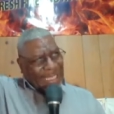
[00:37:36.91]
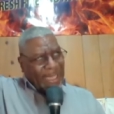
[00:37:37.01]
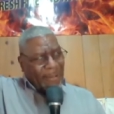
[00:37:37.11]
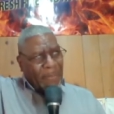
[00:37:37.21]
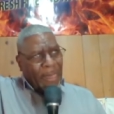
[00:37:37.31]

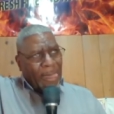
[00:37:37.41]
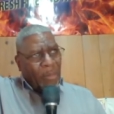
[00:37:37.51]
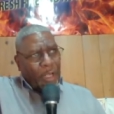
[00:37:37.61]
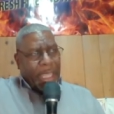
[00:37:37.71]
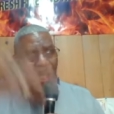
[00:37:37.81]
him
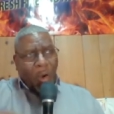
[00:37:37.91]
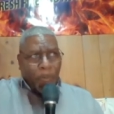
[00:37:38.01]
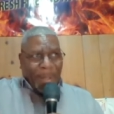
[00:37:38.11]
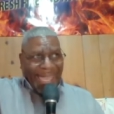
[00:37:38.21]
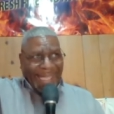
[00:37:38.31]
when he
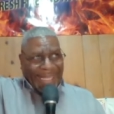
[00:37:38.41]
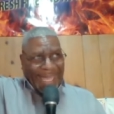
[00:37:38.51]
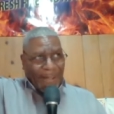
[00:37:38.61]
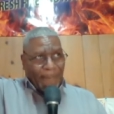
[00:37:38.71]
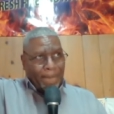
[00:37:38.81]
obeyed
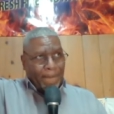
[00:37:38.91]
him. Mm-hmm.